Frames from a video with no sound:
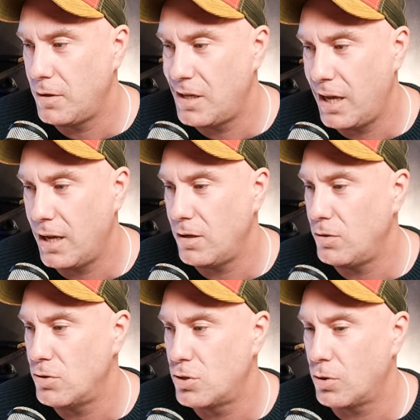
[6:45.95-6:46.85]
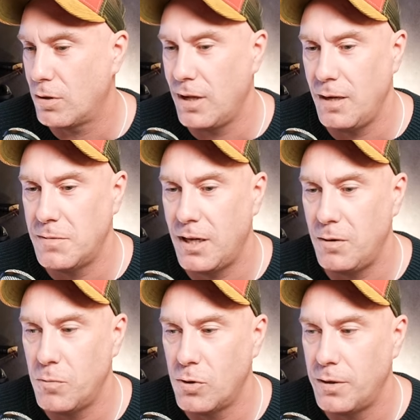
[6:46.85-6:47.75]
Can't use short names
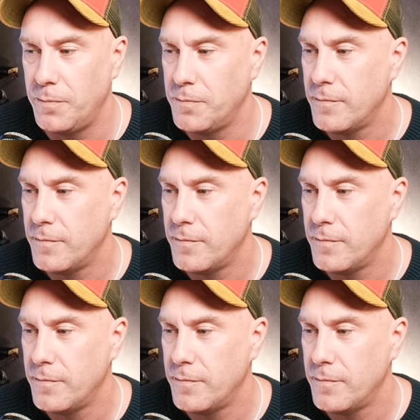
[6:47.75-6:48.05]
anymore.